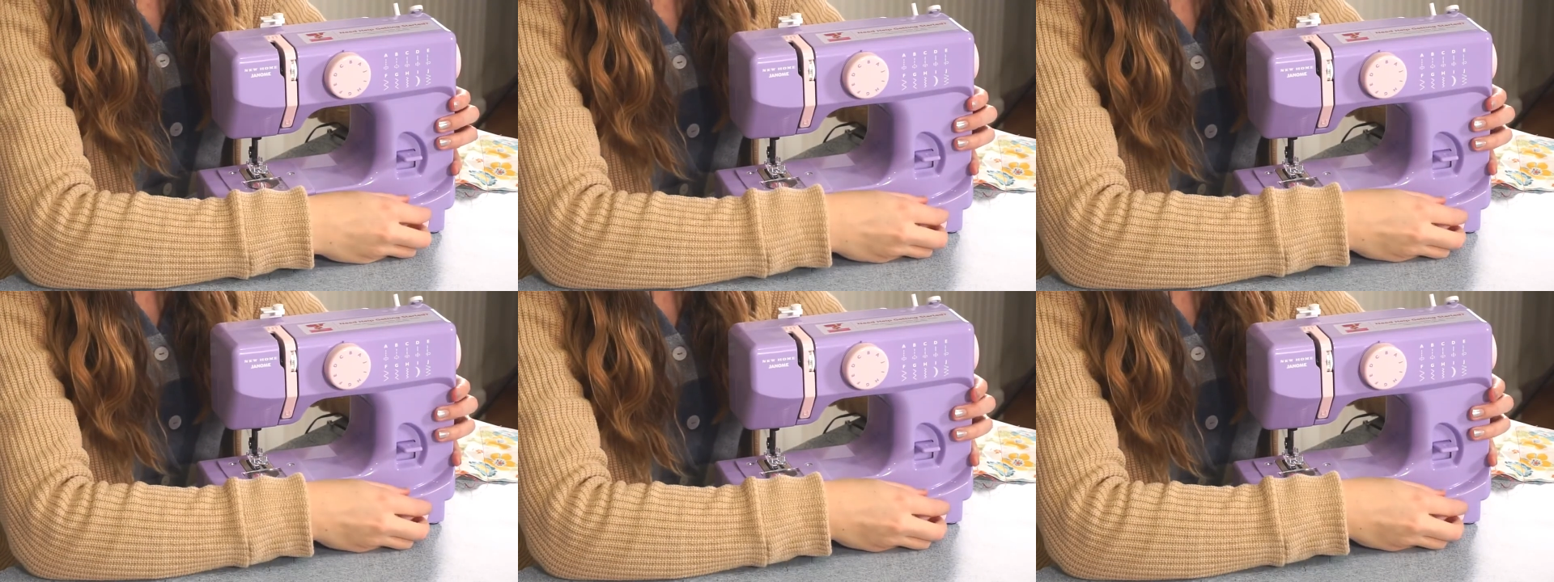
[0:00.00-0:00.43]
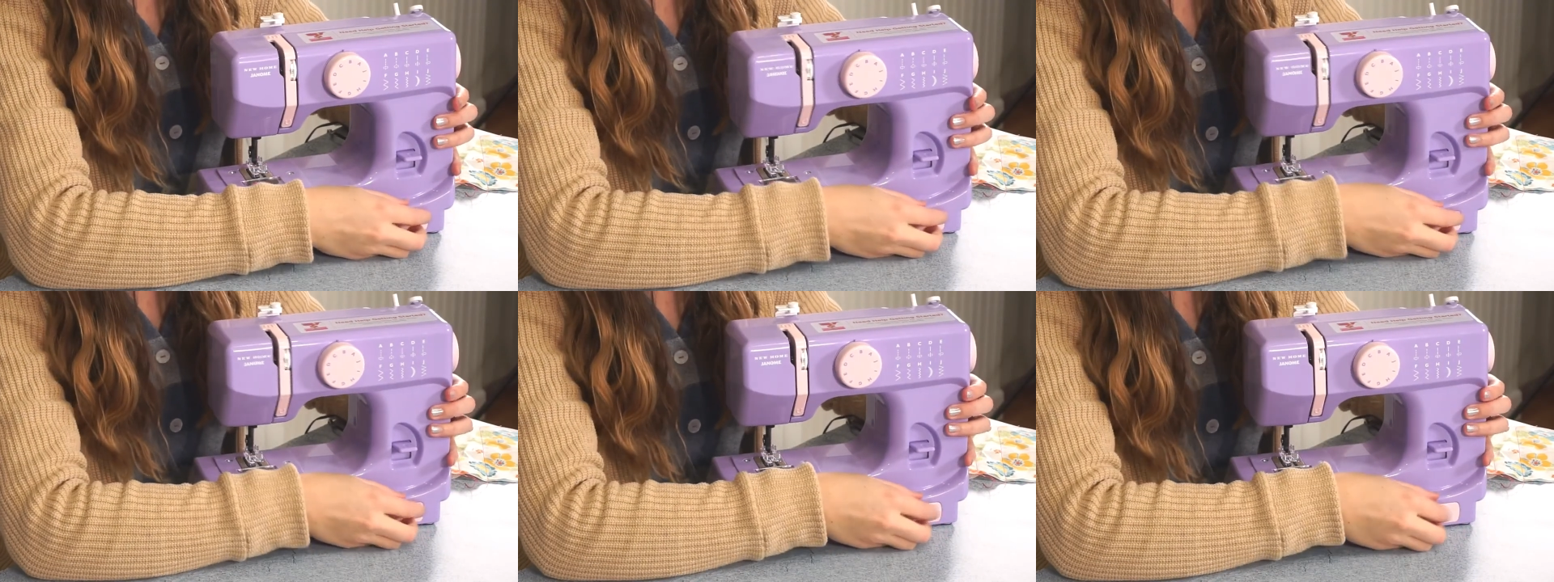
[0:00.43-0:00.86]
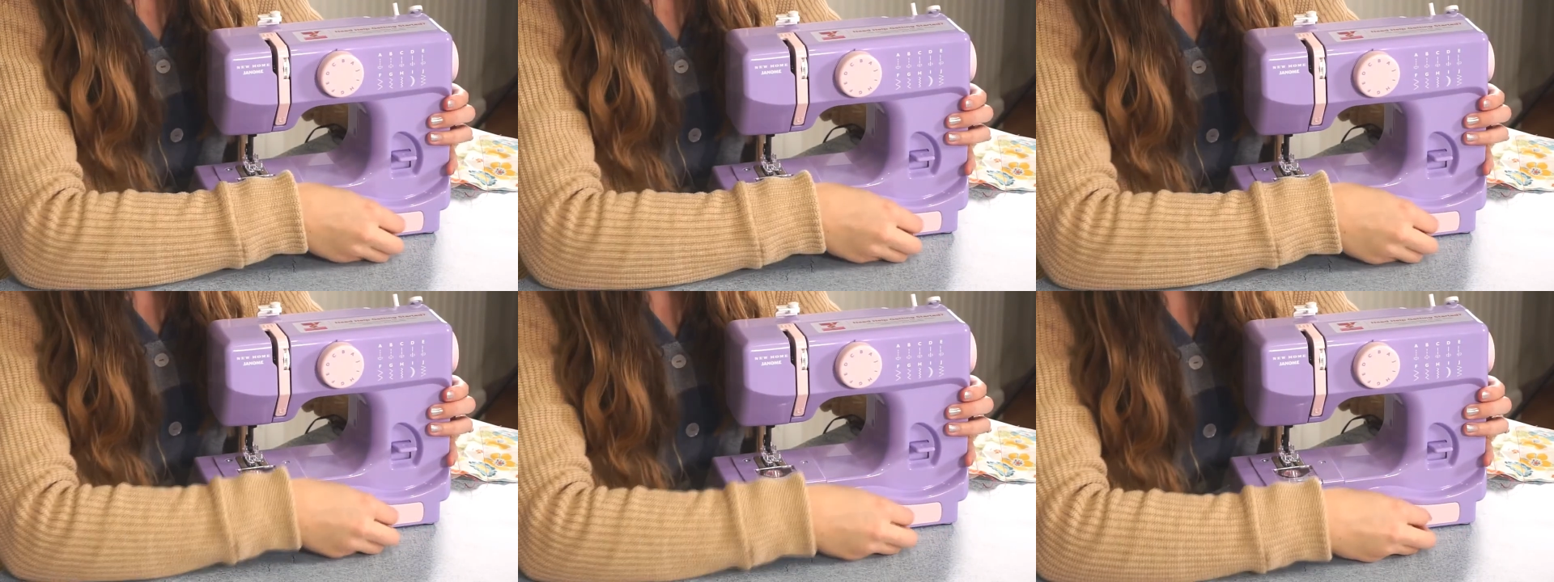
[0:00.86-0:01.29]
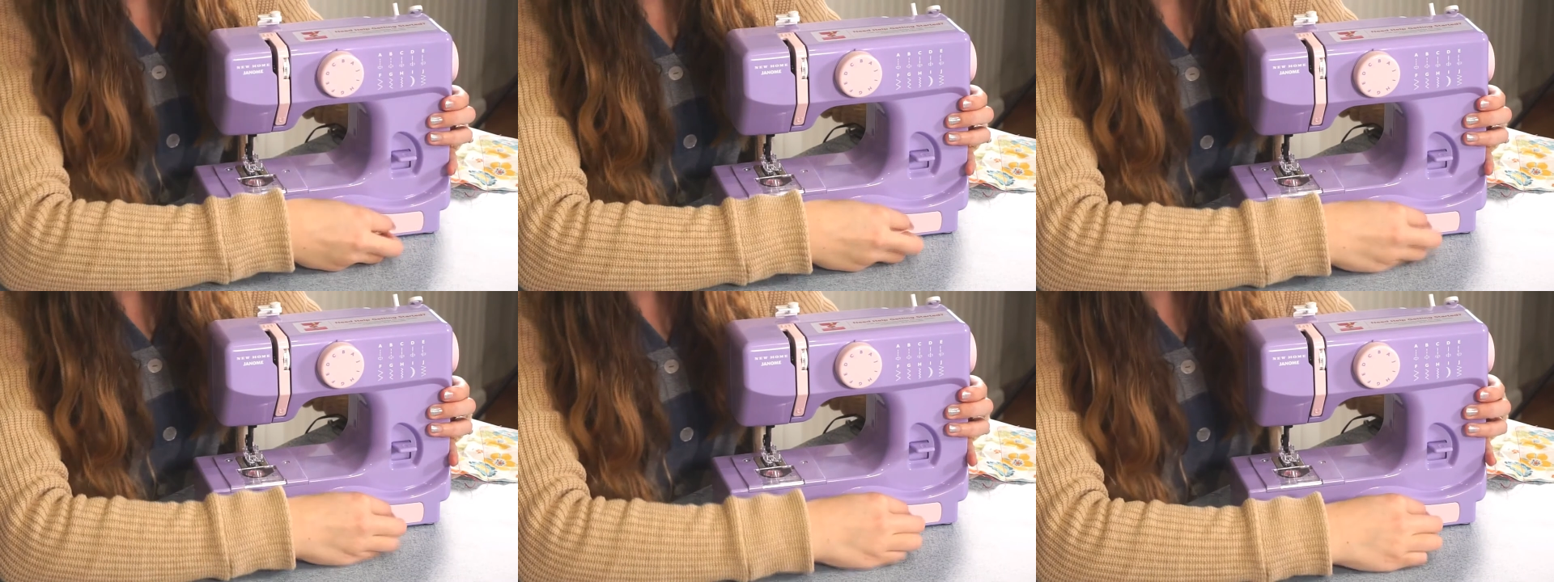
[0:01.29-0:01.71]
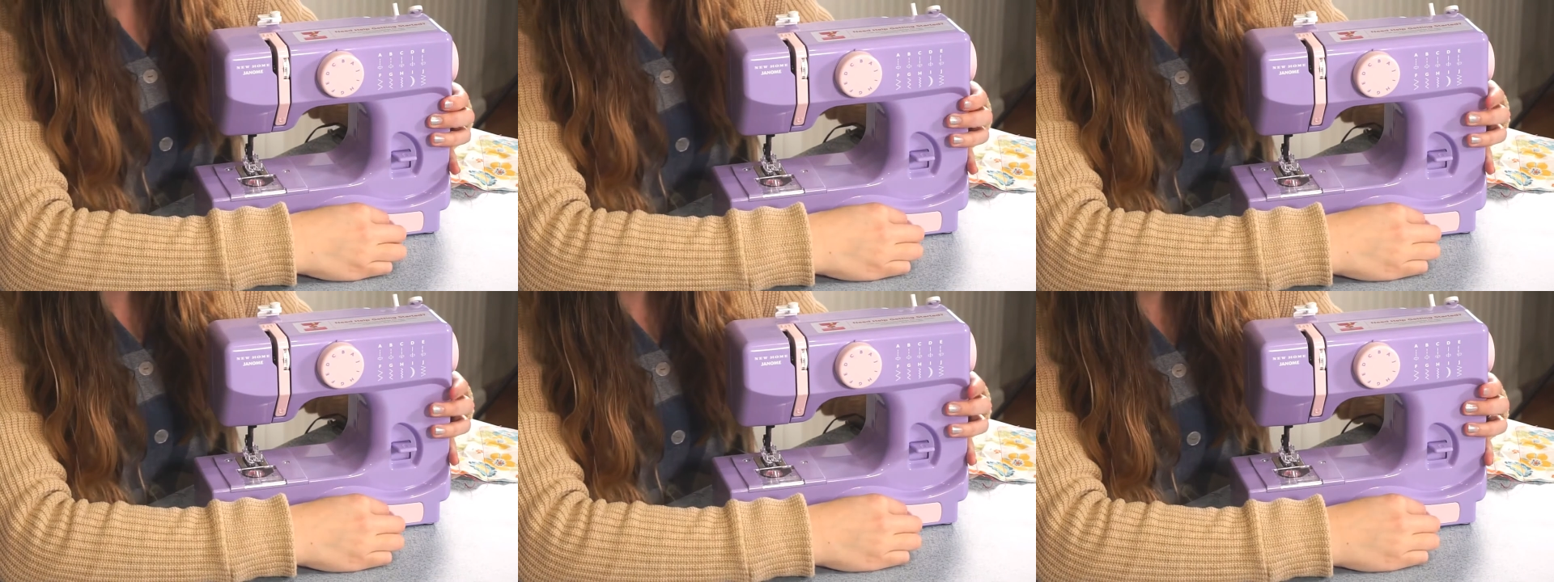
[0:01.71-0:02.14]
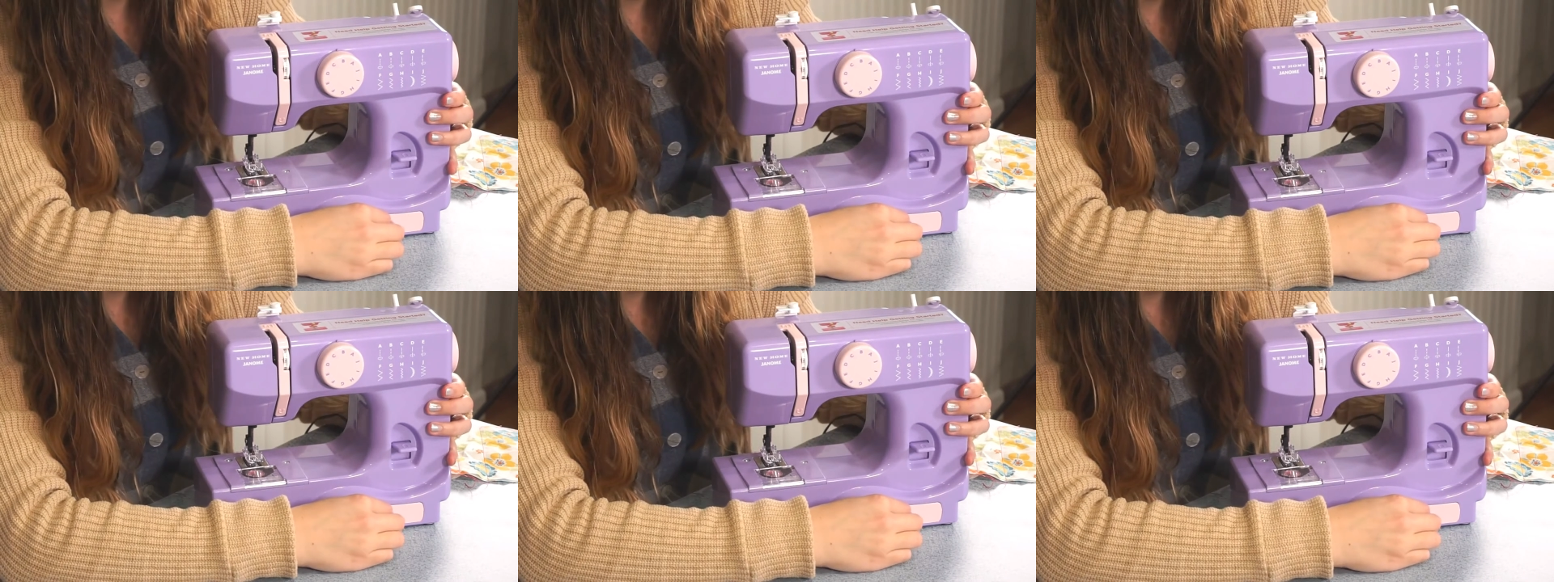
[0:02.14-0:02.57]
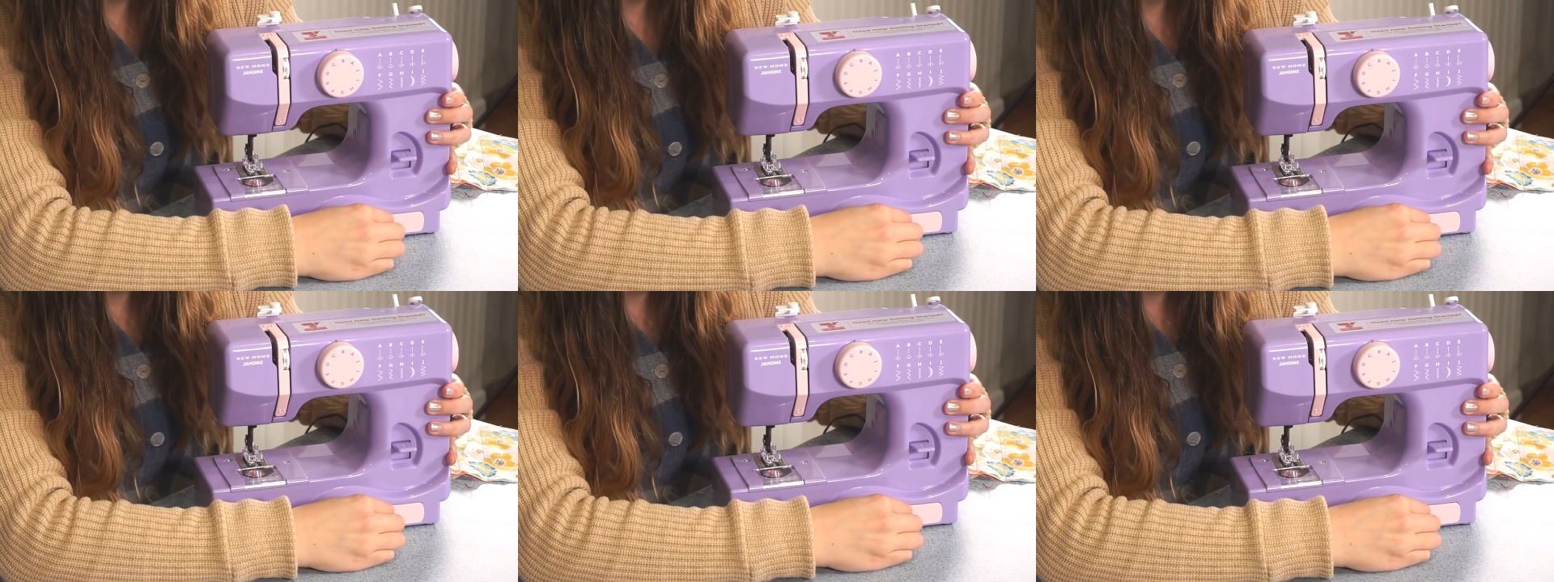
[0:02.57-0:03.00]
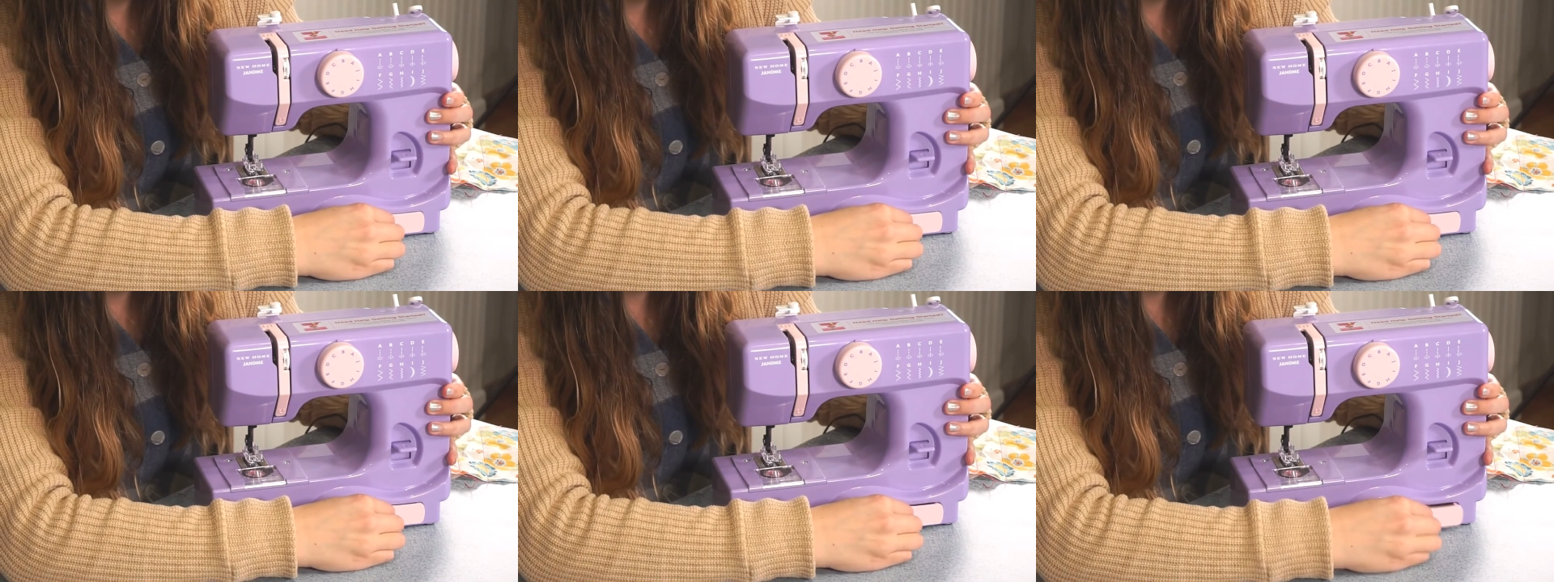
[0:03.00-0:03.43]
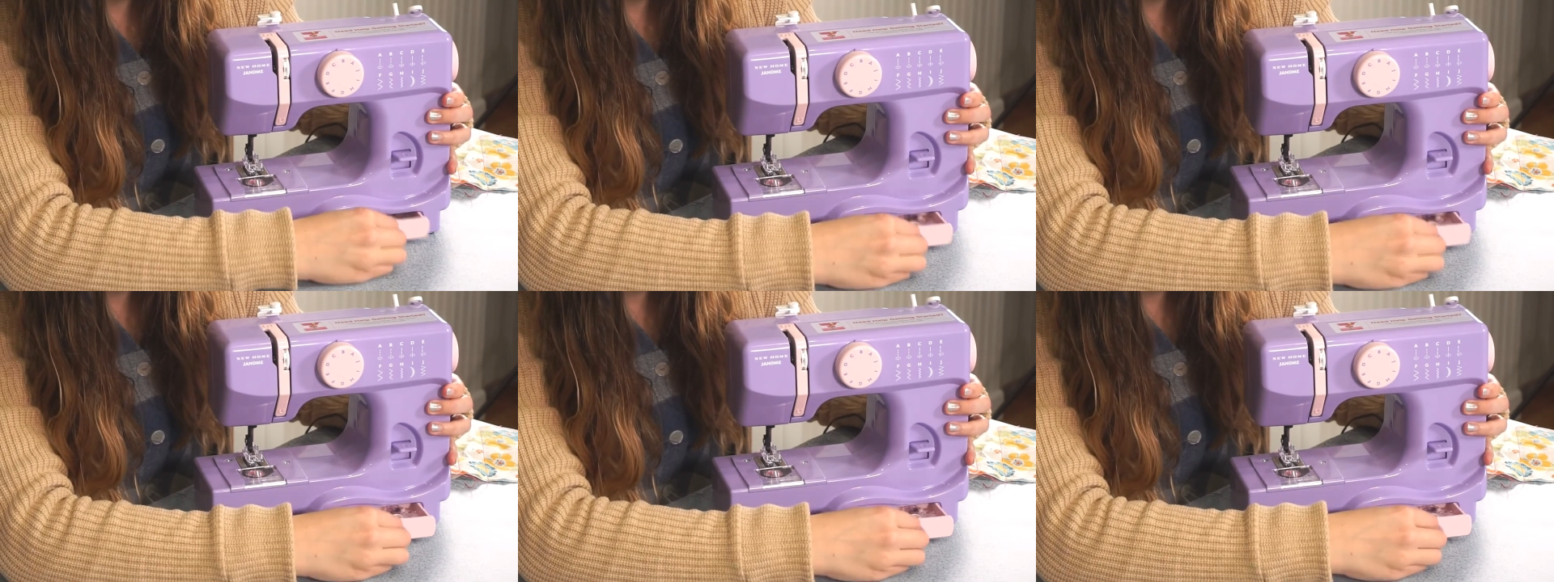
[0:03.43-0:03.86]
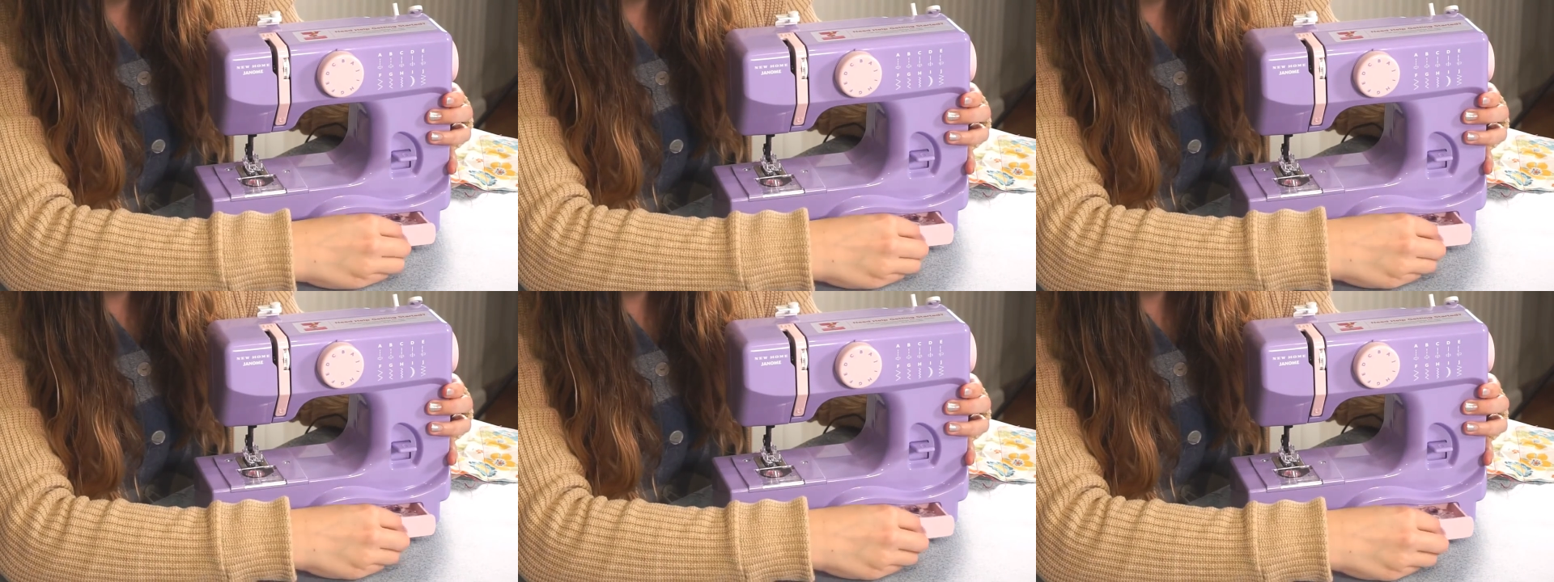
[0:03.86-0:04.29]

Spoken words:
No face is visible, so there are no lips to read.